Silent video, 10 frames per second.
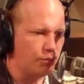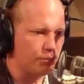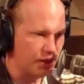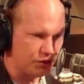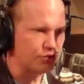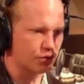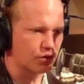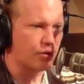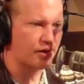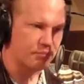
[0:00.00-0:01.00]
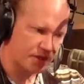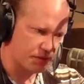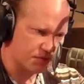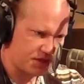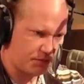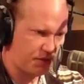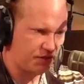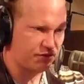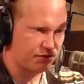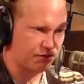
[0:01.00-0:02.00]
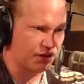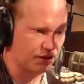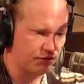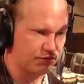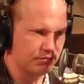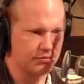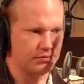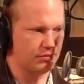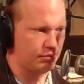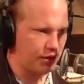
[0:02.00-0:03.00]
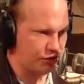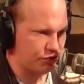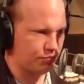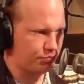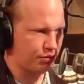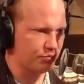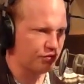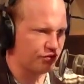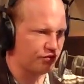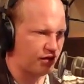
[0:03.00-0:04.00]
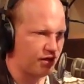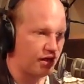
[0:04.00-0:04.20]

me and you will go out and pick up 10 pieces of things and just put them to the side.